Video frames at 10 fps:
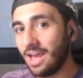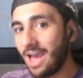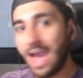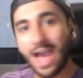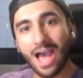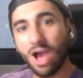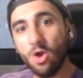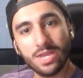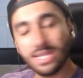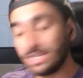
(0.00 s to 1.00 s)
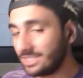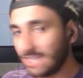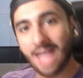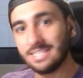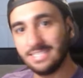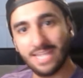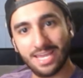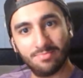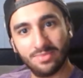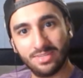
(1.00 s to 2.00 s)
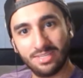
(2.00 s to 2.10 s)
How in God's name